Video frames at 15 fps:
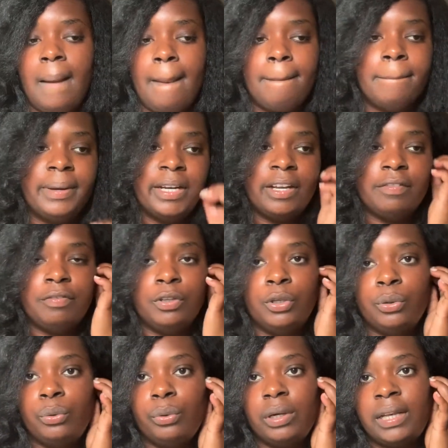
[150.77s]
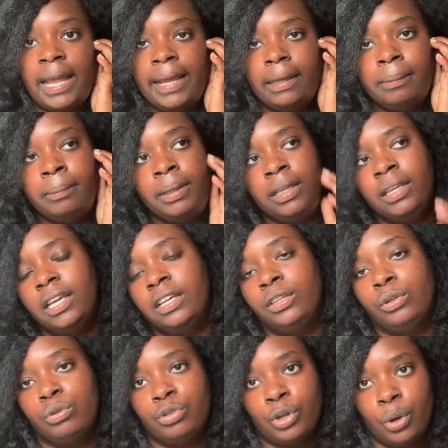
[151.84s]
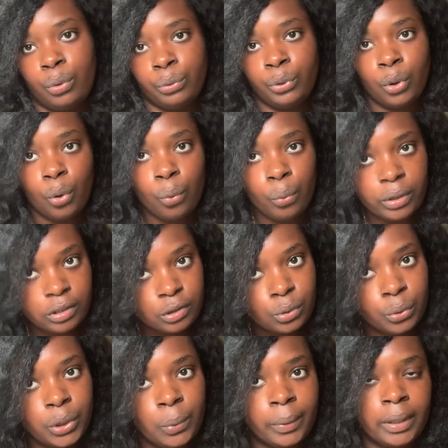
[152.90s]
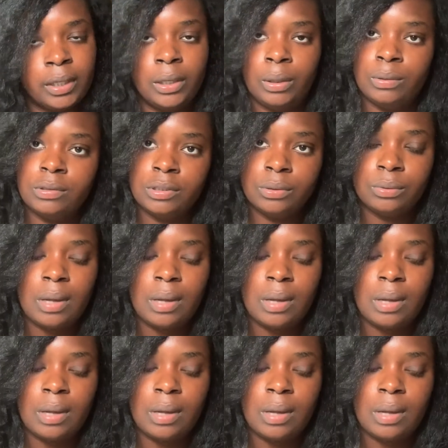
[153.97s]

But if you are like me and you don't know what school you want to go to,